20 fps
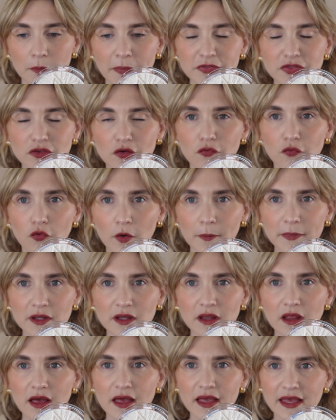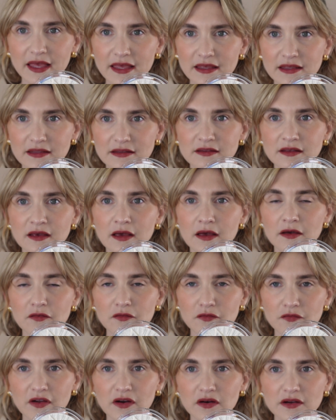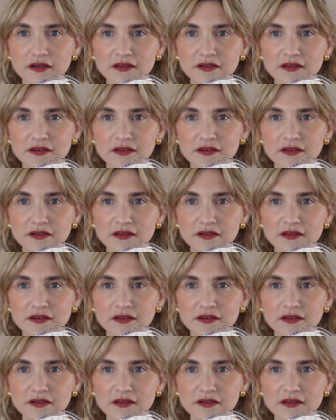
but the formula is very